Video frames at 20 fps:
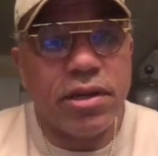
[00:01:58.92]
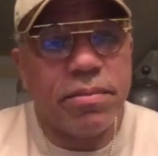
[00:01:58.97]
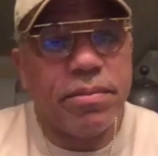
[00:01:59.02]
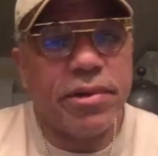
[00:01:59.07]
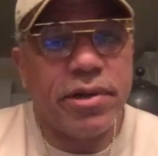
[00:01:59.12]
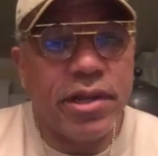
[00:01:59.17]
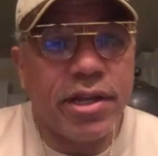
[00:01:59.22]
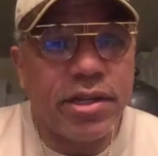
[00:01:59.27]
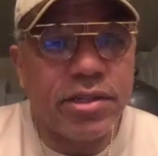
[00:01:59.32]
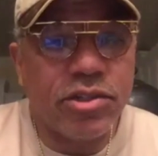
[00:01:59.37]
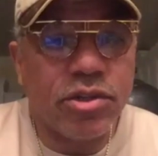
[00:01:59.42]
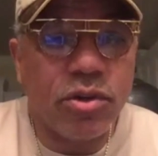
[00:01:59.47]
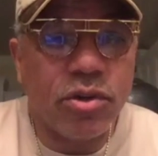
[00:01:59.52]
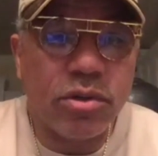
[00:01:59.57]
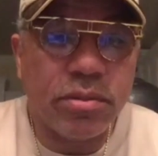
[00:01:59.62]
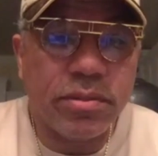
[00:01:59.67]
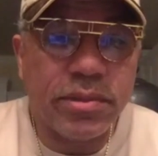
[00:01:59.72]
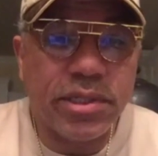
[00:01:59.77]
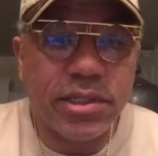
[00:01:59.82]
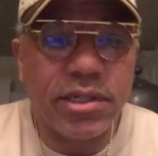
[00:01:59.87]
in there and told
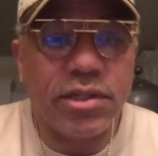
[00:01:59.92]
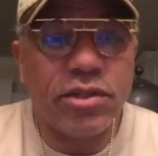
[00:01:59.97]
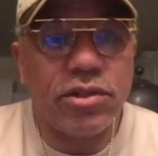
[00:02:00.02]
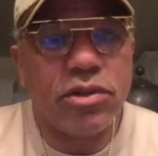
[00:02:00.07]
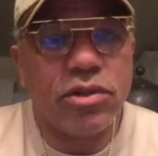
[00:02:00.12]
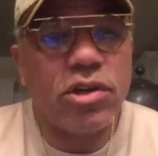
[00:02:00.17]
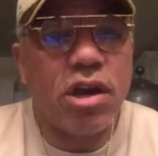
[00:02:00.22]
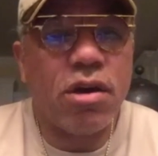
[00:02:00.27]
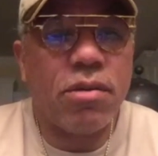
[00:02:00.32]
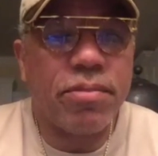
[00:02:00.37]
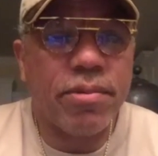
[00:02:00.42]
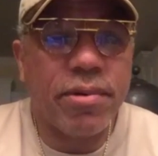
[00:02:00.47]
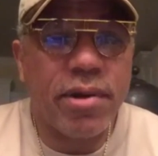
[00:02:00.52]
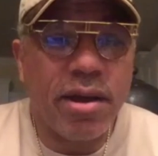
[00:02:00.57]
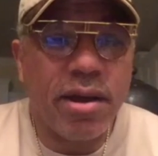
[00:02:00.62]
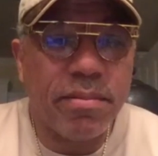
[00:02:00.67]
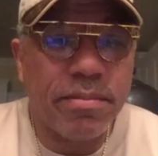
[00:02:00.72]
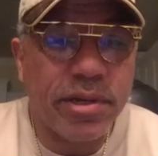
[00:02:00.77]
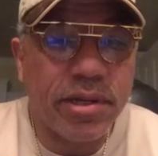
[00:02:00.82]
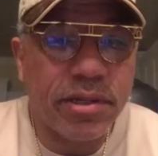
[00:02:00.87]
him, he said, you know, y'all
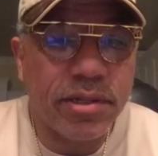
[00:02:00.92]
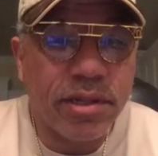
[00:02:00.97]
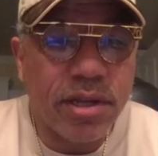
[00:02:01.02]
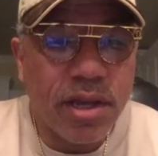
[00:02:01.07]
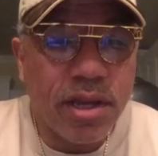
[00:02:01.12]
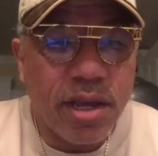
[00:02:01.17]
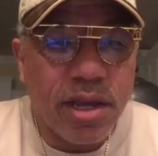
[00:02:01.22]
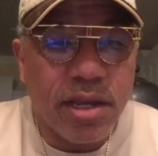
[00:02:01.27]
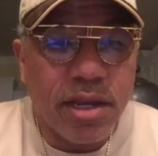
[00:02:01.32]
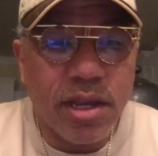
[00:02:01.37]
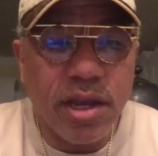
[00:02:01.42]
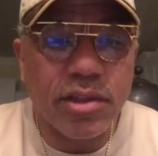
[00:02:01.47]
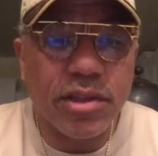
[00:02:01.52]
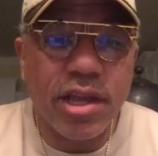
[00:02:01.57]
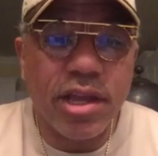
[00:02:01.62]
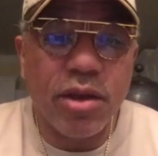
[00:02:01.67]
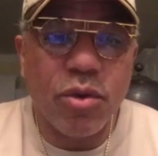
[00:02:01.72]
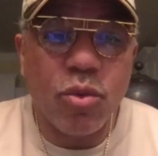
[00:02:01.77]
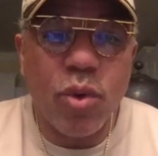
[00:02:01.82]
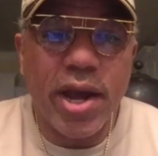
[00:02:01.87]
problem is, y'all
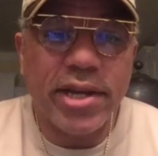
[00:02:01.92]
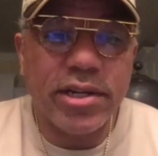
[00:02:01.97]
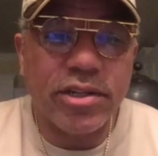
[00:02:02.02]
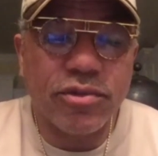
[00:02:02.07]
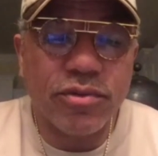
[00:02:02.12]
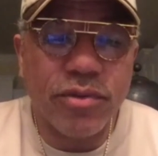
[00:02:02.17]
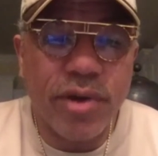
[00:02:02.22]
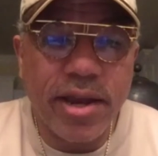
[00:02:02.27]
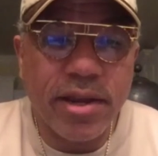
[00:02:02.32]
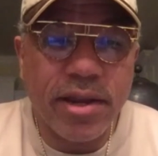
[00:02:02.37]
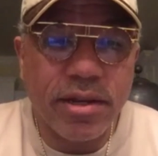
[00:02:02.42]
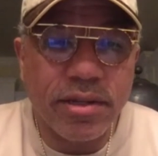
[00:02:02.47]
think white is right.